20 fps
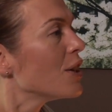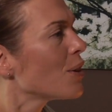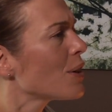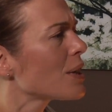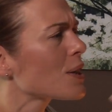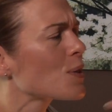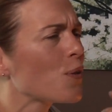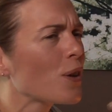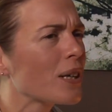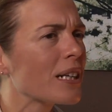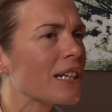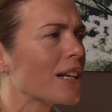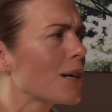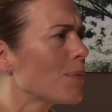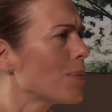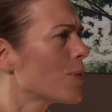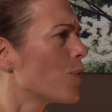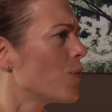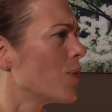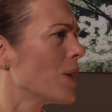You know, and it's funny. And
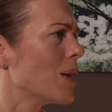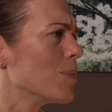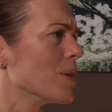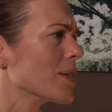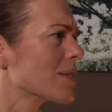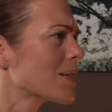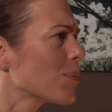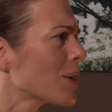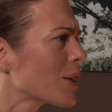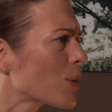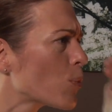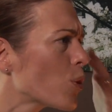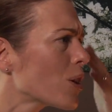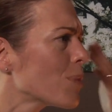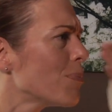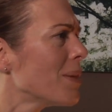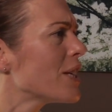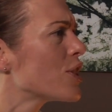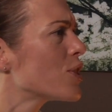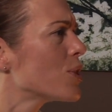I'm a feminist. I'm like, what
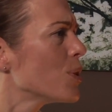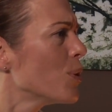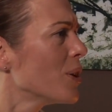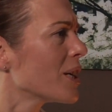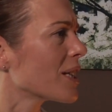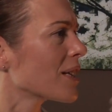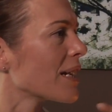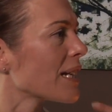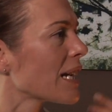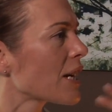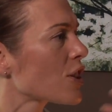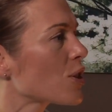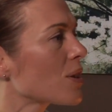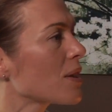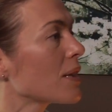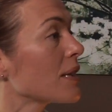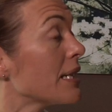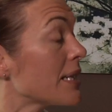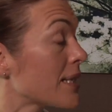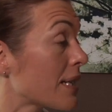am I doing? Like, I should
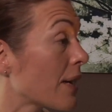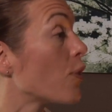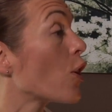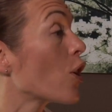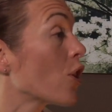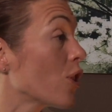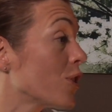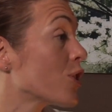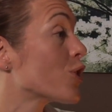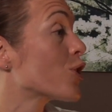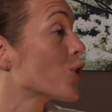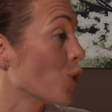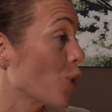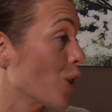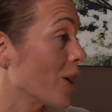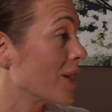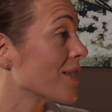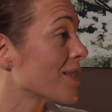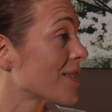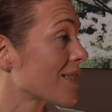at least give her the
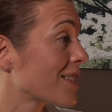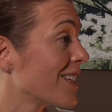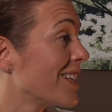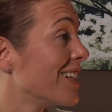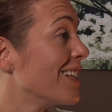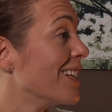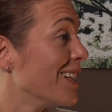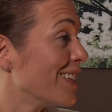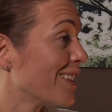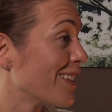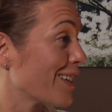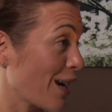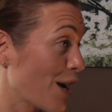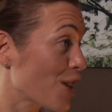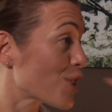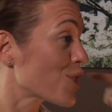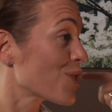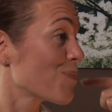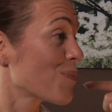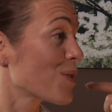choice. Mm-hmm. Like, I
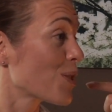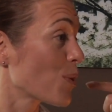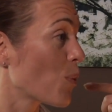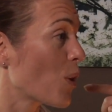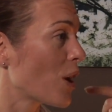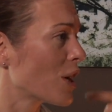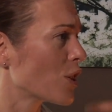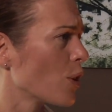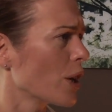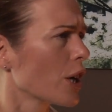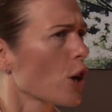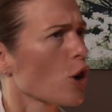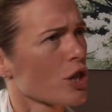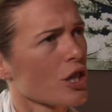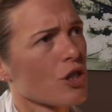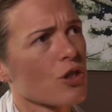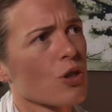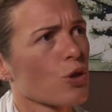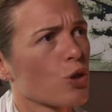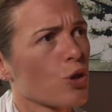shouldn't be the one going, oh,
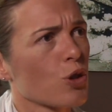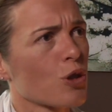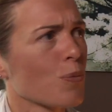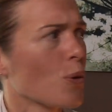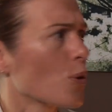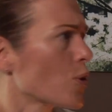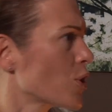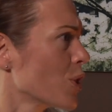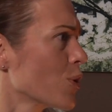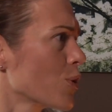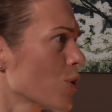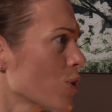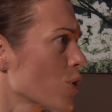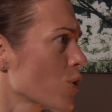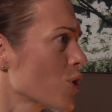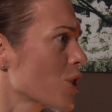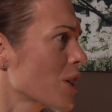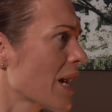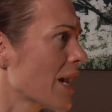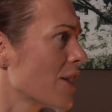she's got two small children, so
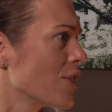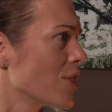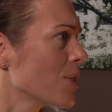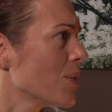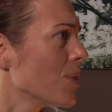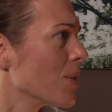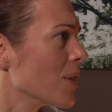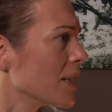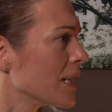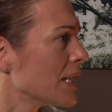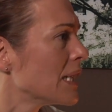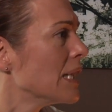she can't do it.